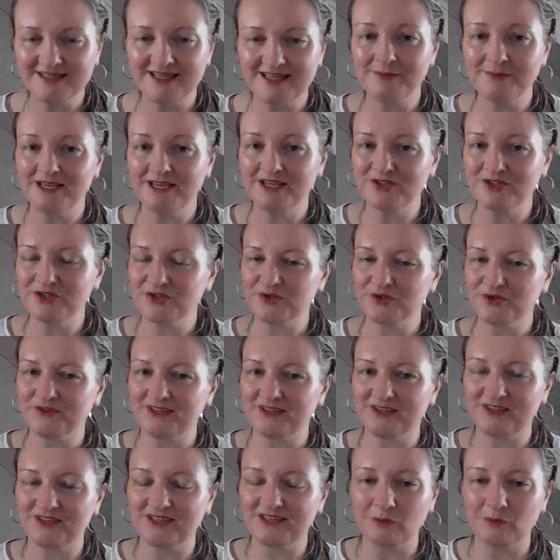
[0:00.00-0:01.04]
They make sure
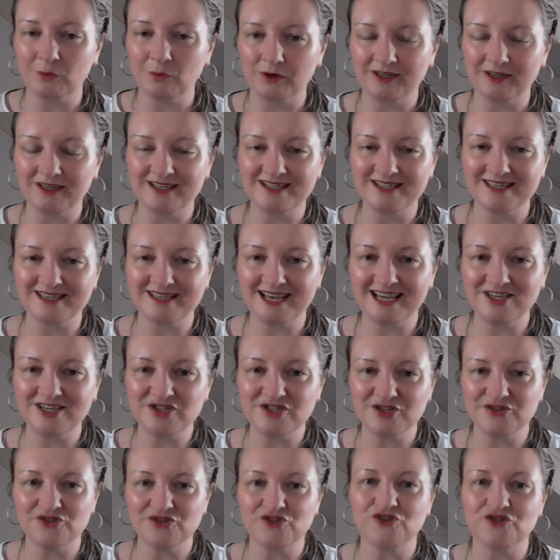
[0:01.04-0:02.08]
that the
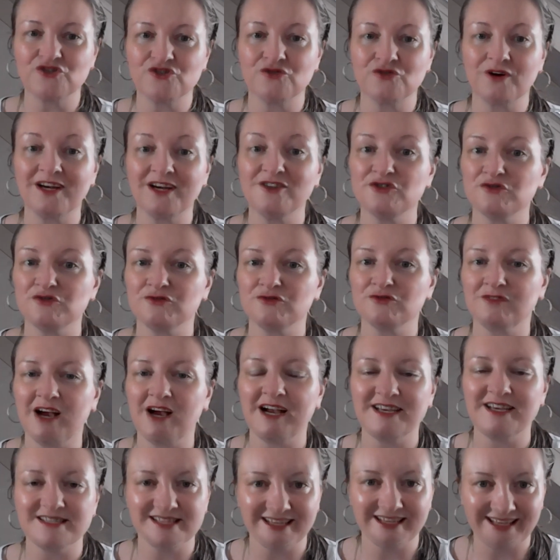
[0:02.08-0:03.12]
organizations trying to
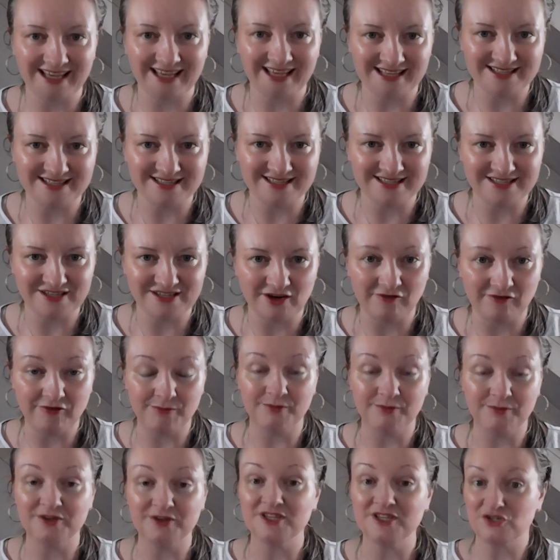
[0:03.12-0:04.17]
rise against this
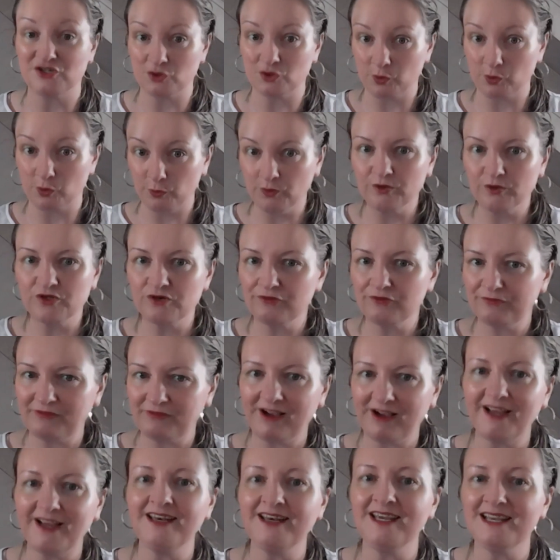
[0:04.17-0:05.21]
government is also
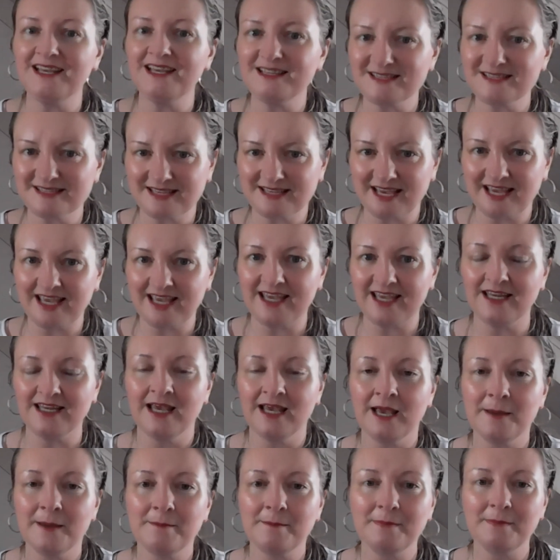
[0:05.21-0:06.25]
financed and
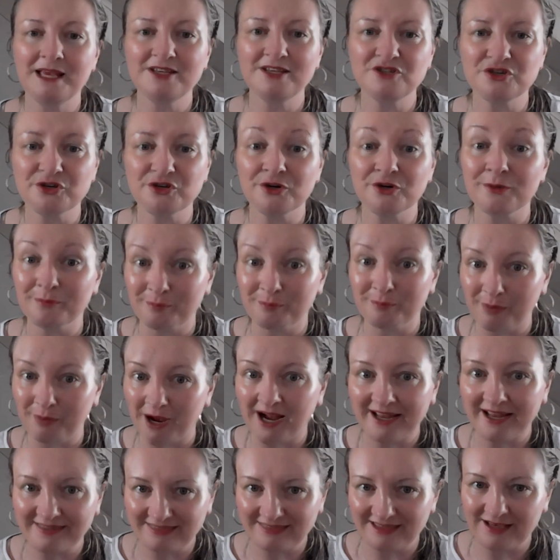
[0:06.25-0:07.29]
made sure
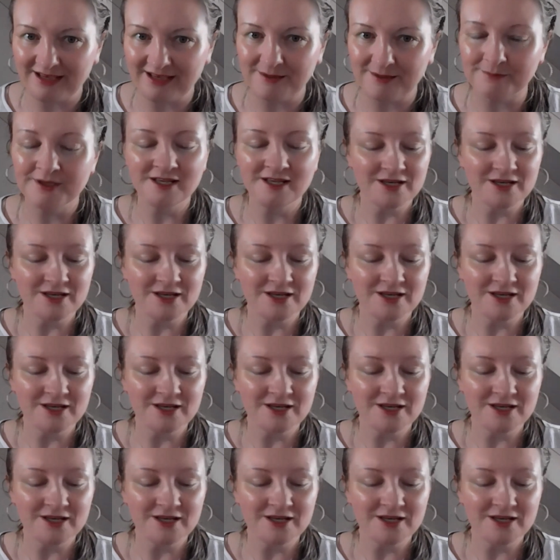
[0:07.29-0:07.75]
by them.